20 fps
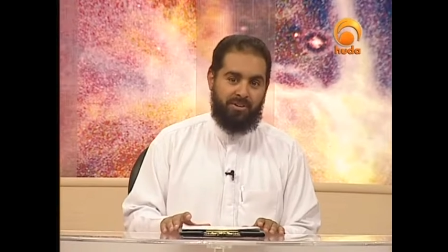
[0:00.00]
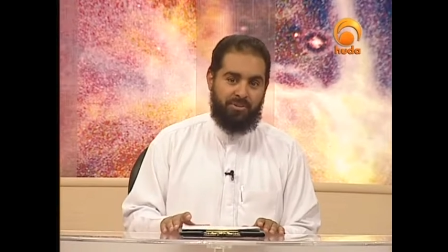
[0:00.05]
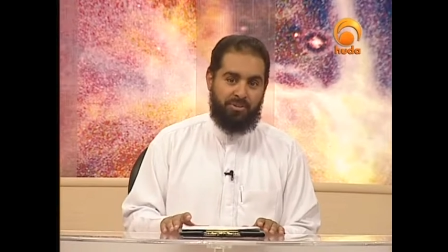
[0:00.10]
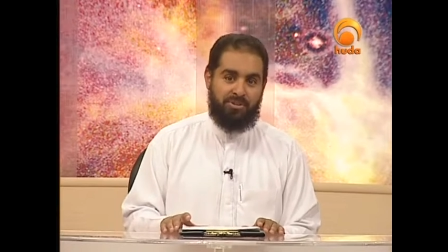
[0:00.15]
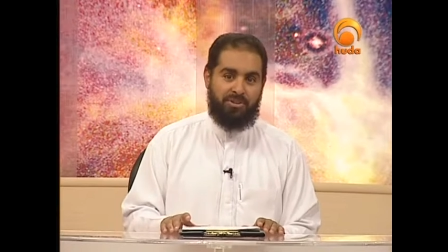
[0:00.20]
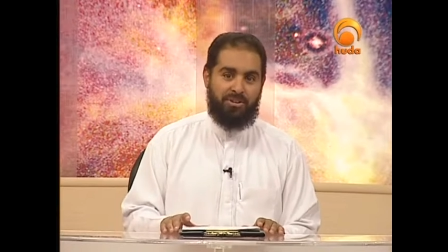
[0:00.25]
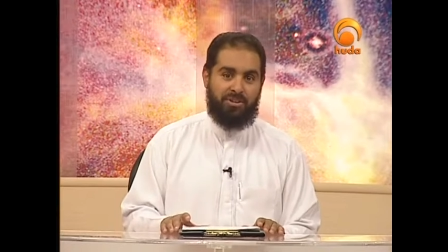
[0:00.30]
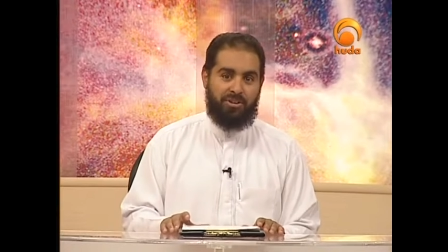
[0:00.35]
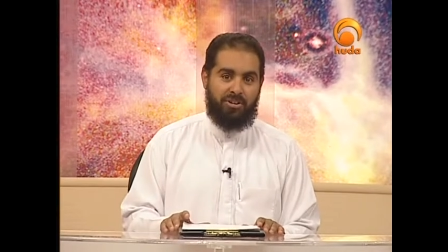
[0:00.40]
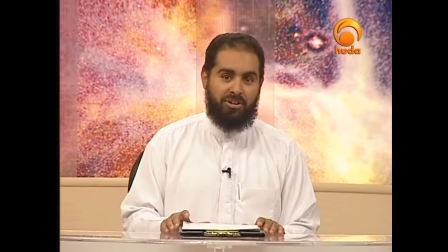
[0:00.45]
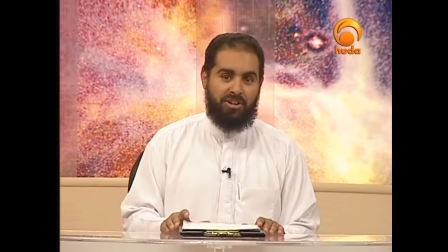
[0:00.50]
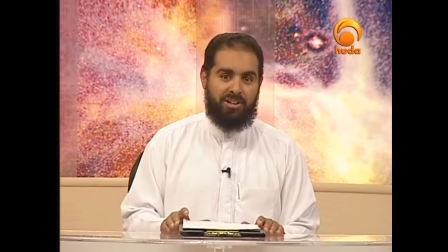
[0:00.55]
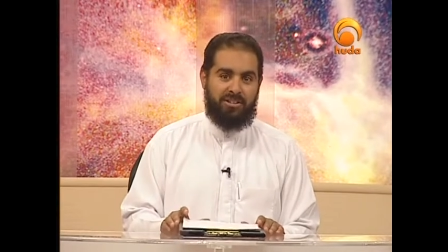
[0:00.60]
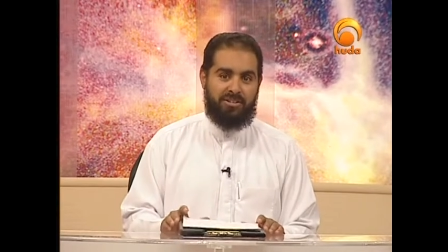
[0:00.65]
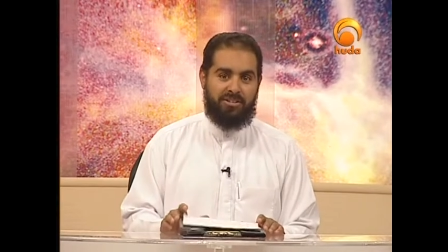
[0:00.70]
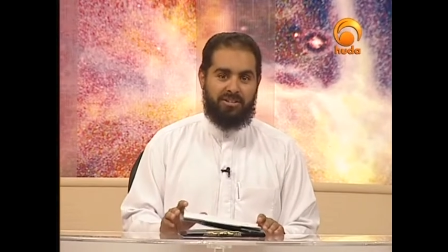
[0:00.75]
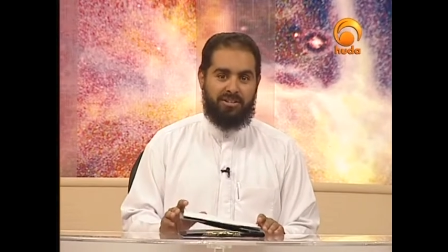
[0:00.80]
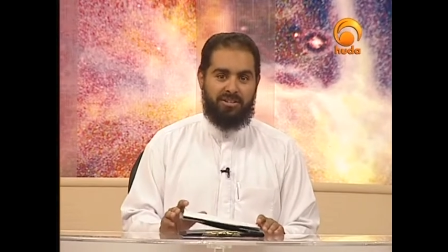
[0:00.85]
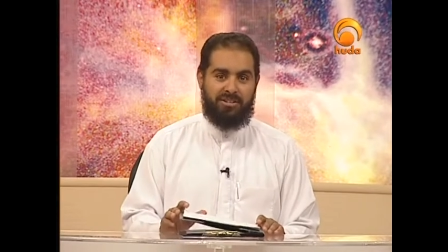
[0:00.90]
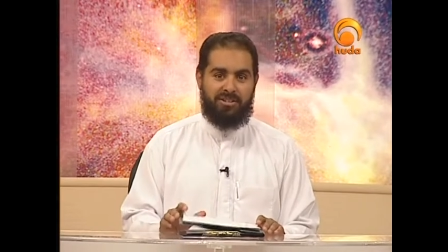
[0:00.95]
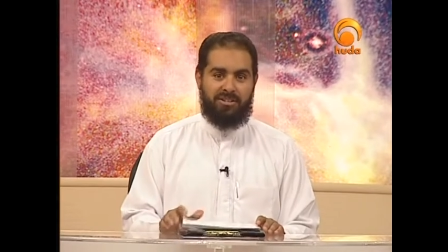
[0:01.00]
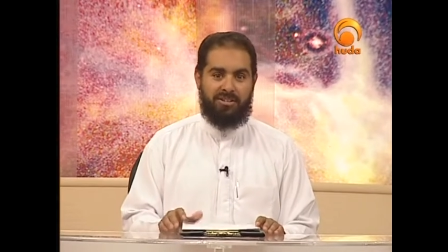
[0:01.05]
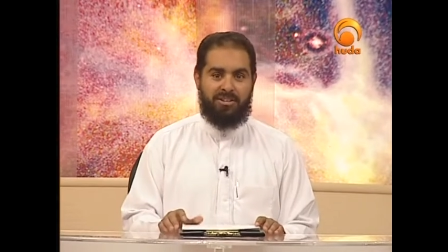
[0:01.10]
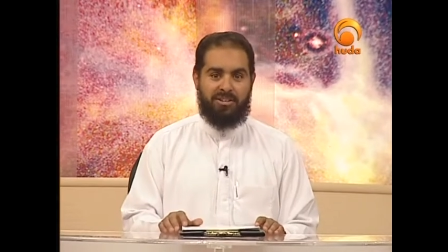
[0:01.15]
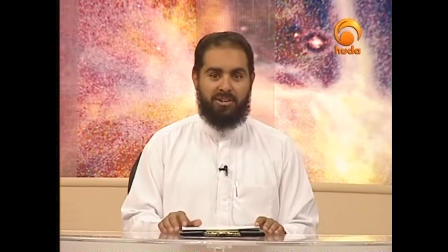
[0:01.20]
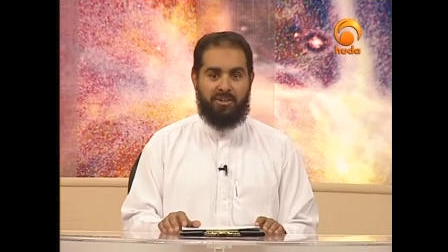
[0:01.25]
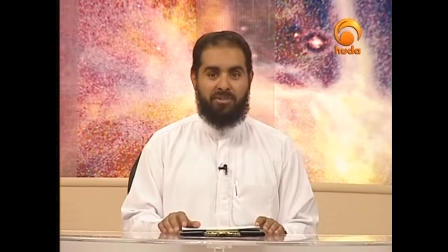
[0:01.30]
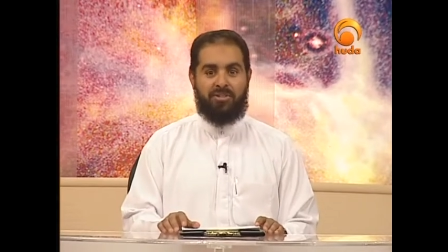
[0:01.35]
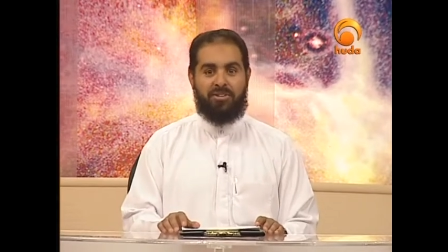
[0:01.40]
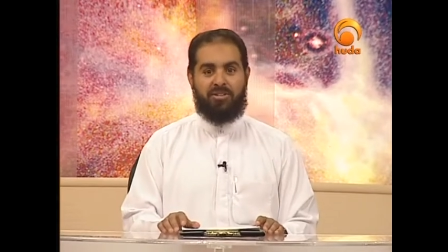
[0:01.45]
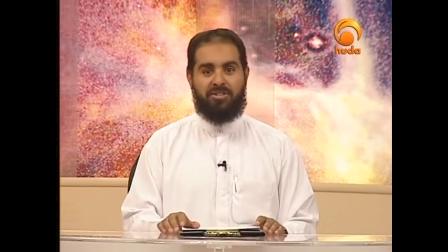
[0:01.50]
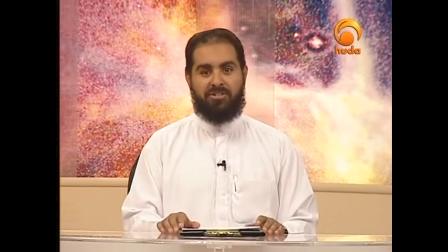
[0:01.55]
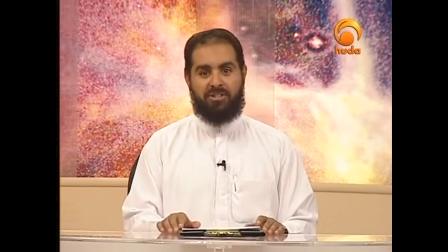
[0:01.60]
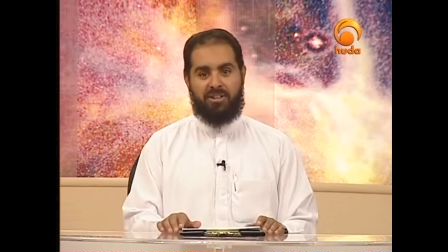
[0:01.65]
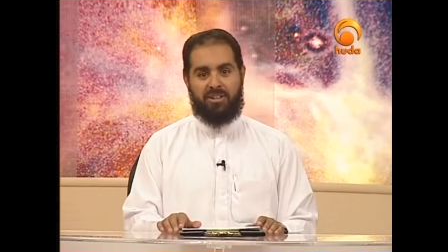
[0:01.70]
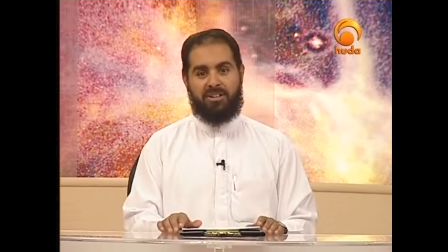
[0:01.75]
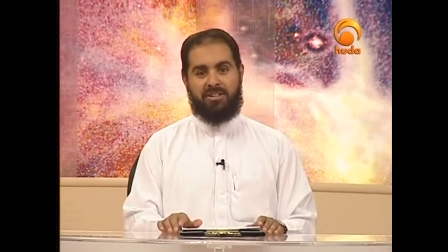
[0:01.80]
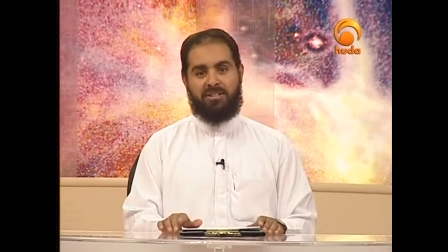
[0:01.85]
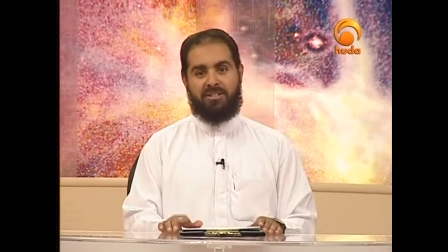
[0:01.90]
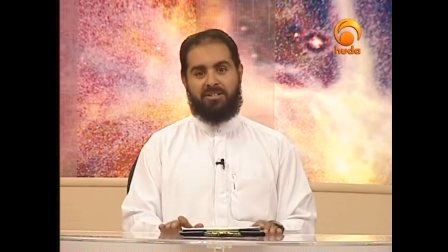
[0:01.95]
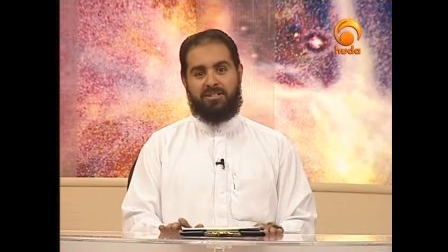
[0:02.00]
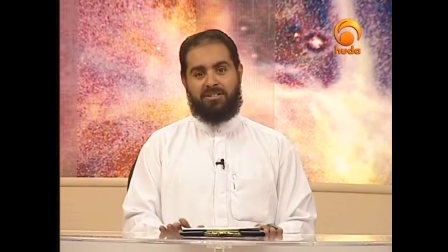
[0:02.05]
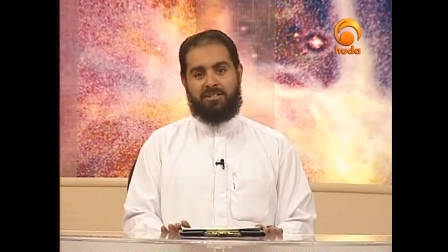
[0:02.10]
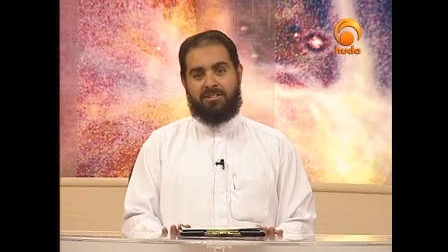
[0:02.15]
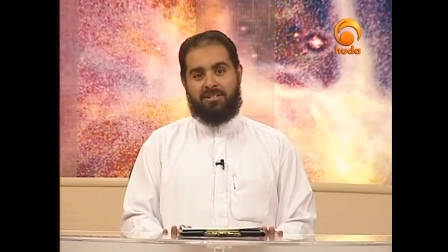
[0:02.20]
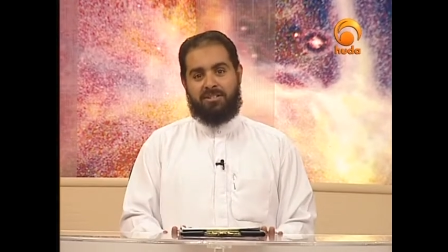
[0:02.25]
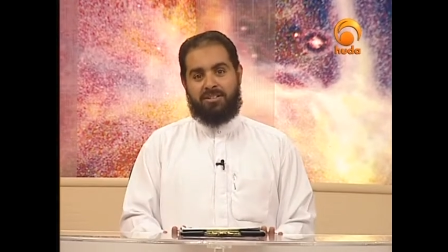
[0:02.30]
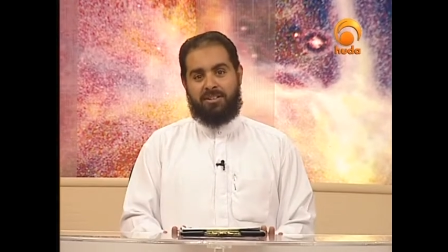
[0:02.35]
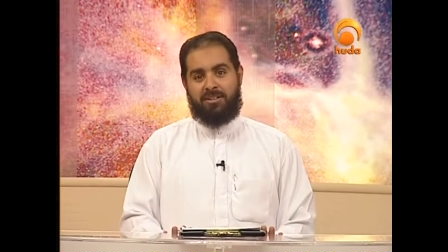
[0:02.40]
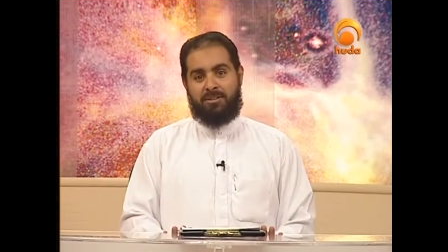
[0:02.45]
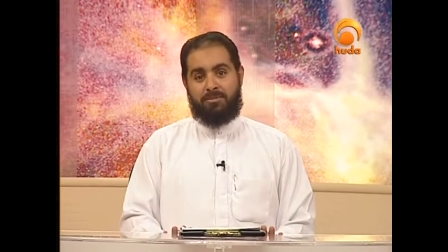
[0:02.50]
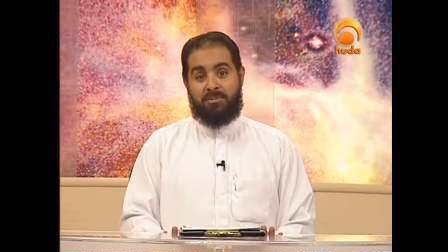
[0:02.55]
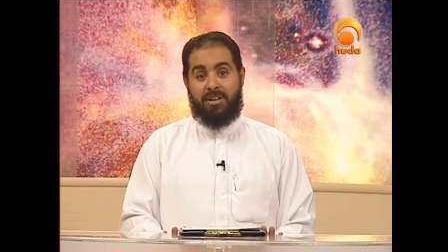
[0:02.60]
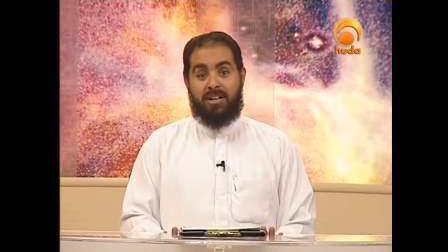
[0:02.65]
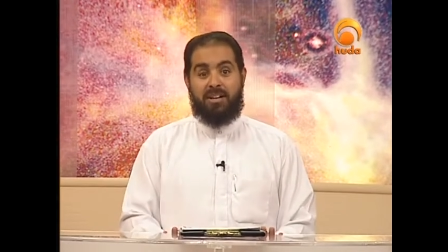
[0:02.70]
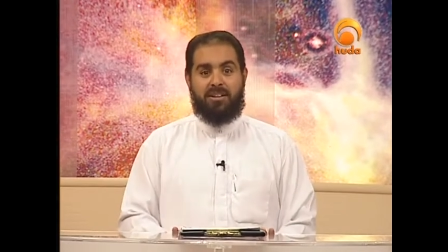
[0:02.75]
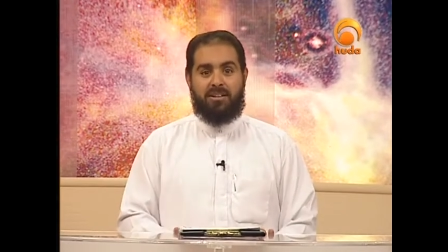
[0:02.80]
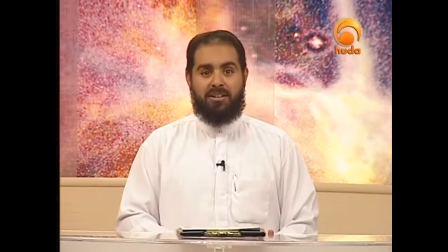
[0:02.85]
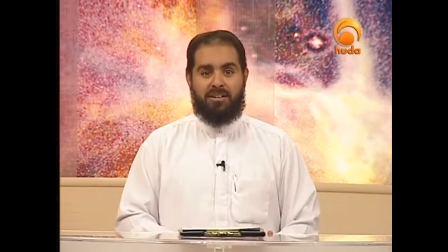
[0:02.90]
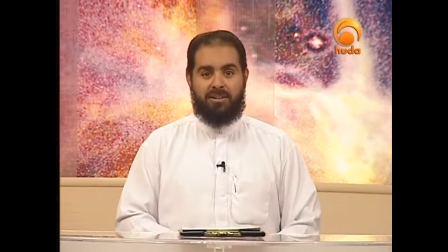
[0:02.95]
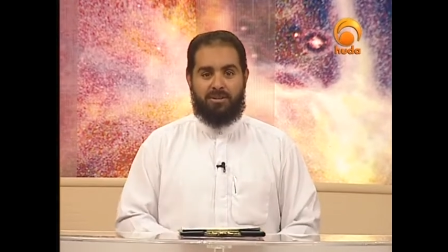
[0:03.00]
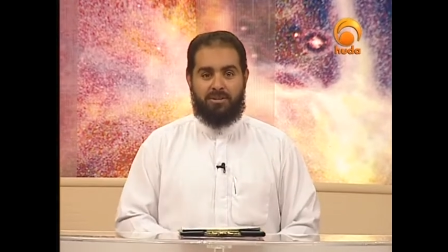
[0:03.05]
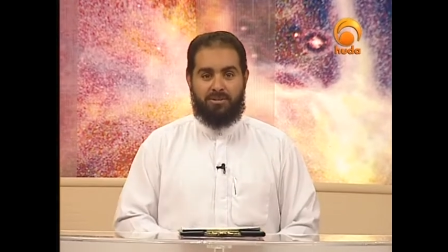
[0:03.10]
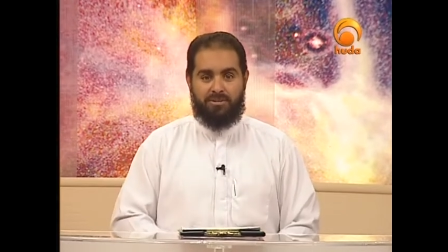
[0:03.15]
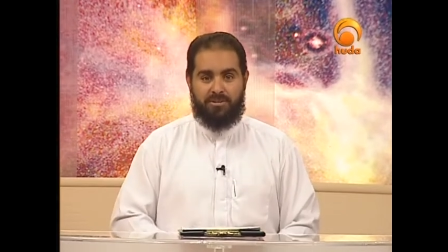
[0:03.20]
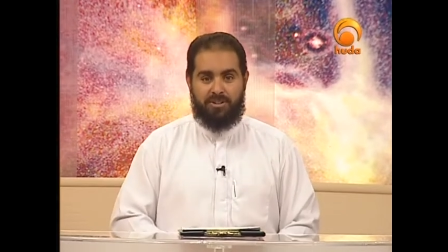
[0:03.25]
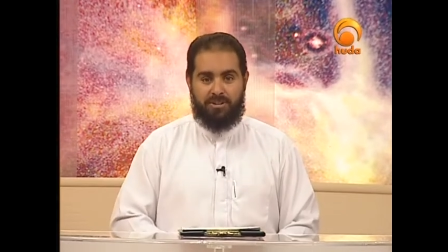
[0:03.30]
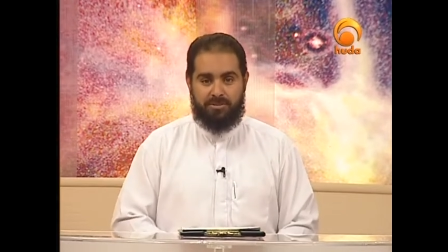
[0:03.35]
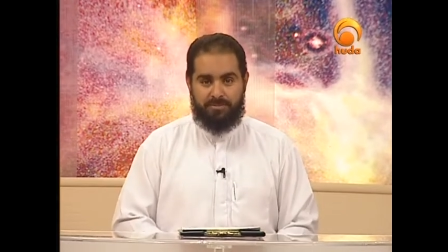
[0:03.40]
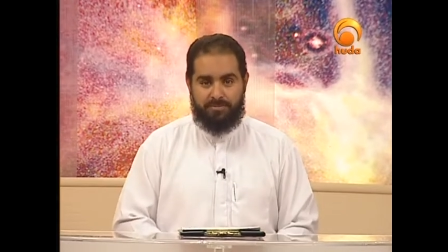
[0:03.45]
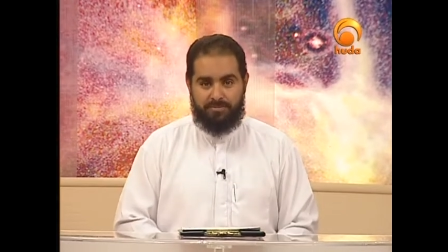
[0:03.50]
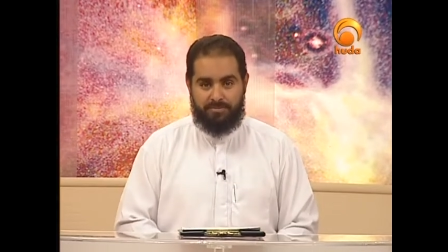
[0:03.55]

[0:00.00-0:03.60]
with the learnings of this deen. Barakallahu